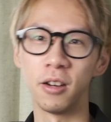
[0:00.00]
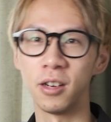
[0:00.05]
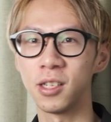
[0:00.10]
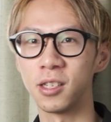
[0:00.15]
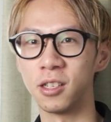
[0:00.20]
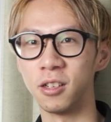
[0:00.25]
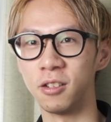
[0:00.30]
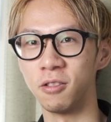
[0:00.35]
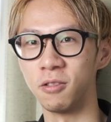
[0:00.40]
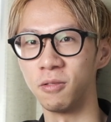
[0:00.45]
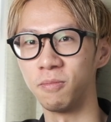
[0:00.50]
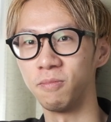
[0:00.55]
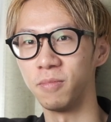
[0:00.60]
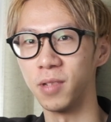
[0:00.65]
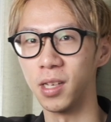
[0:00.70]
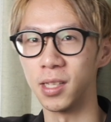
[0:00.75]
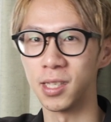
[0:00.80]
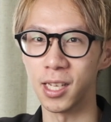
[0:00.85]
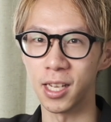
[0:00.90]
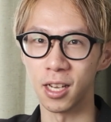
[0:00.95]
so
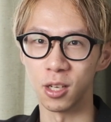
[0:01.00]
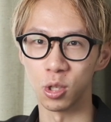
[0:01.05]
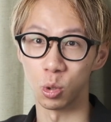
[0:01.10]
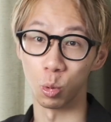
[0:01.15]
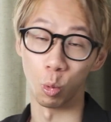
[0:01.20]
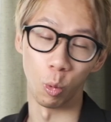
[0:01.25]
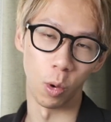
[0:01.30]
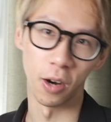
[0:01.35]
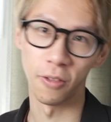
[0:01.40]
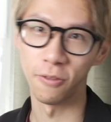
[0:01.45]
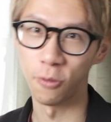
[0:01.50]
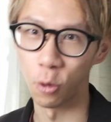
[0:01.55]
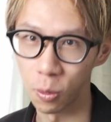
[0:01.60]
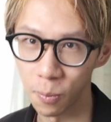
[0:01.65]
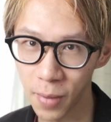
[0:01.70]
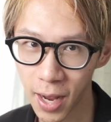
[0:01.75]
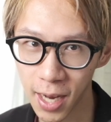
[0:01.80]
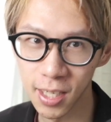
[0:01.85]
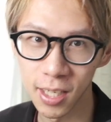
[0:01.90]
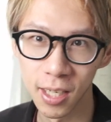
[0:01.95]
it's like a square
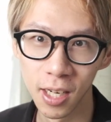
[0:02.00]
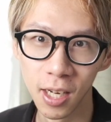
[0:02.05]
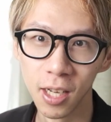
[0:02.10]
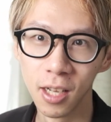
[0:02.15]
format.